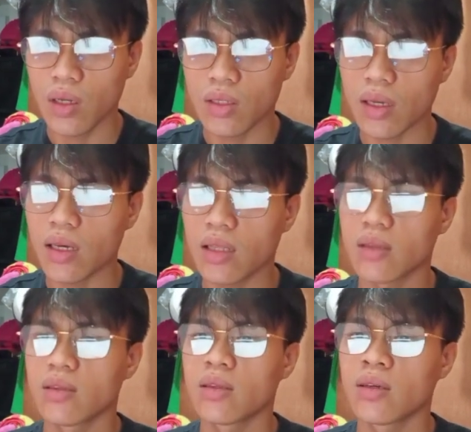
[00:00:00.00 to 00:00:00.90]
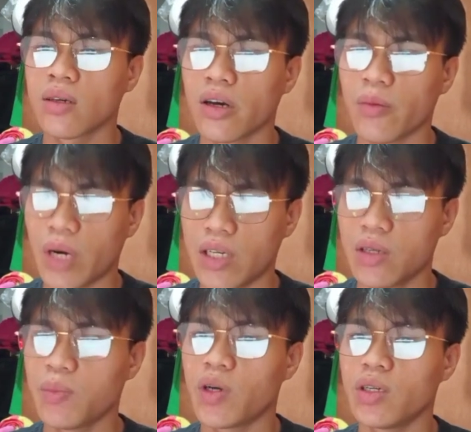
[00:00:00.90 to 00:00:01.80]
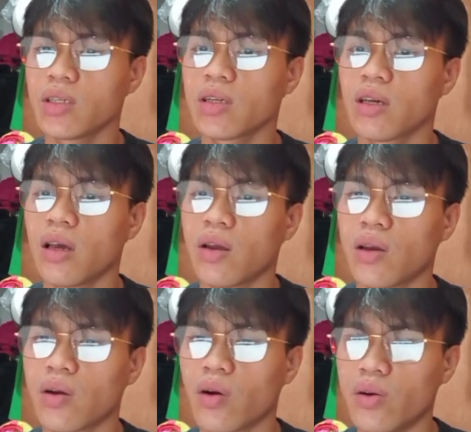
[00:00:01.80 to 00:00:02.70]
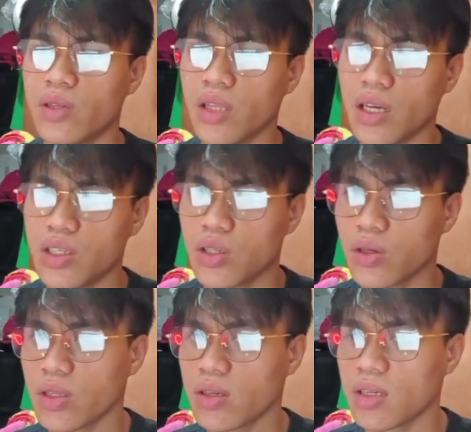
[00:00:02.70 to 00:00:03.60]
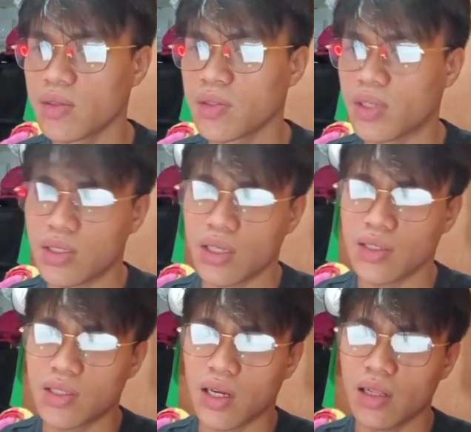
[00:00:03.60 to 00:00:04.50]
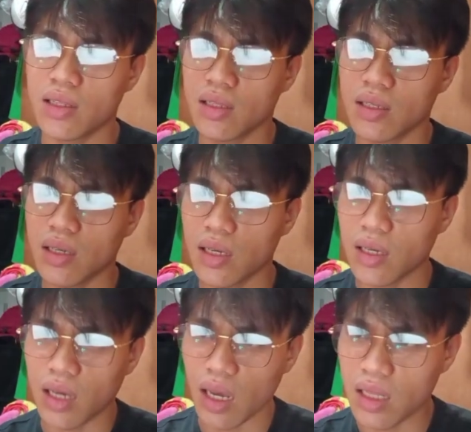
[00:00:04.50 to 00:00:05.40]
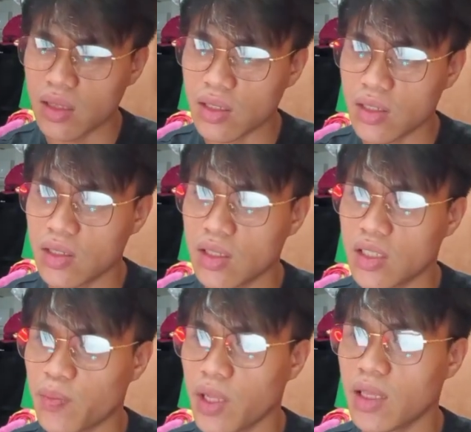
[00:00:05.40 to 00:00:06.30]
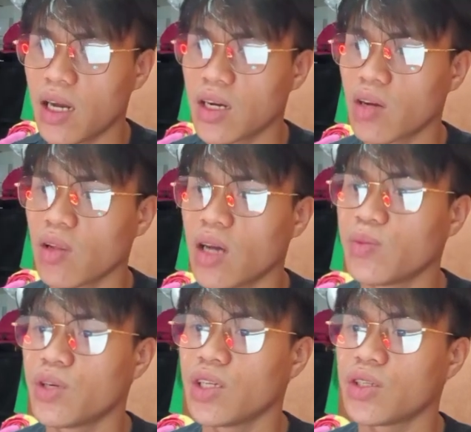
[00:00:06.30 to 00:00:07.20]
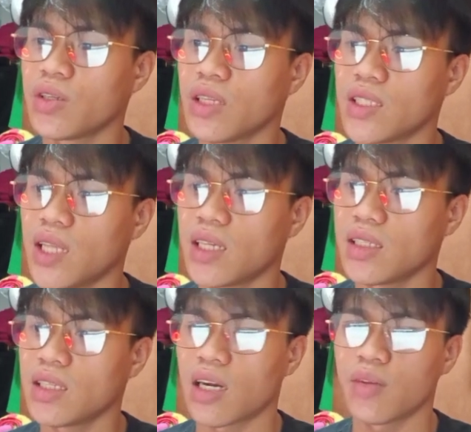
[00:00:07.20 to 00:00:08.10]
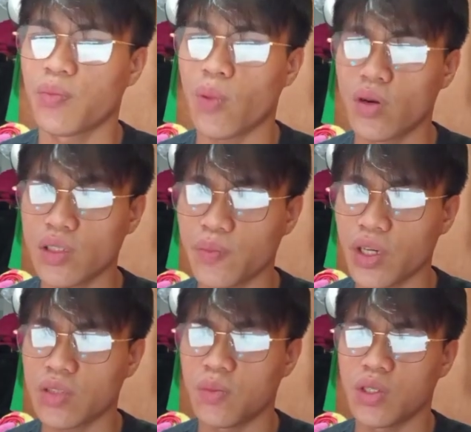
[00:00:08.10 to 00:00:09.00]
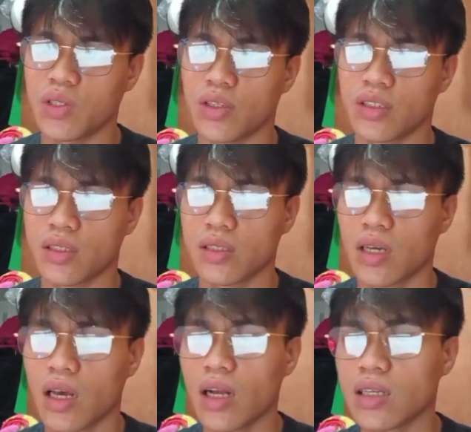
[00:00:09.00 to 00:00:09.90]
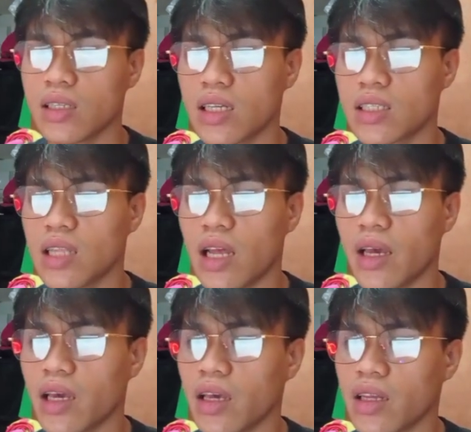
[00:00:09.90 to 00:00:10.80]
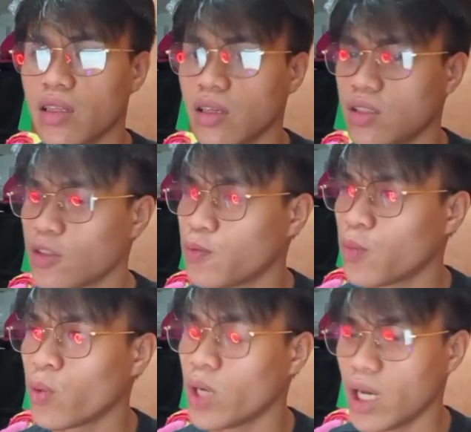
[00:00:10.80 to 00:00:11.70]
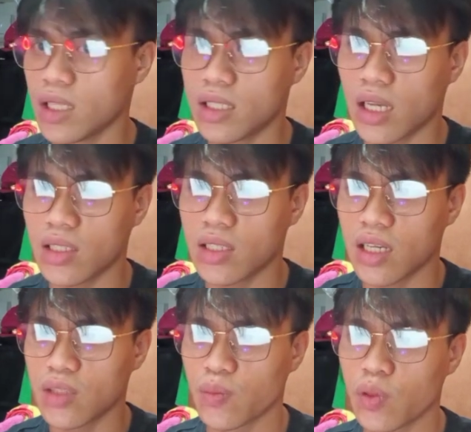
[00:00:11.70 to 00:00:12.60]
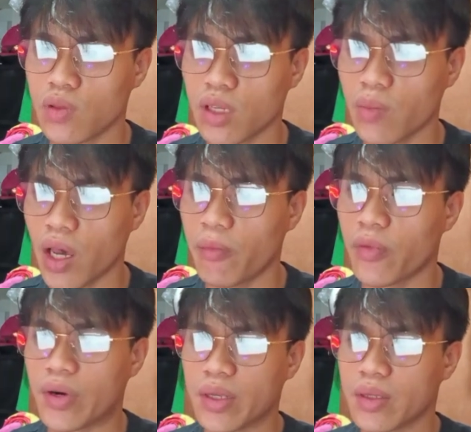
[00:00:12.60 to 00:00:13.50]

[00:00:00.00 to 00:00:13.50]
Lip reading: And furthermore, coordination is essential. Interdisciplinary collaboration is necessary for space missions, just like it is for any successful team effort.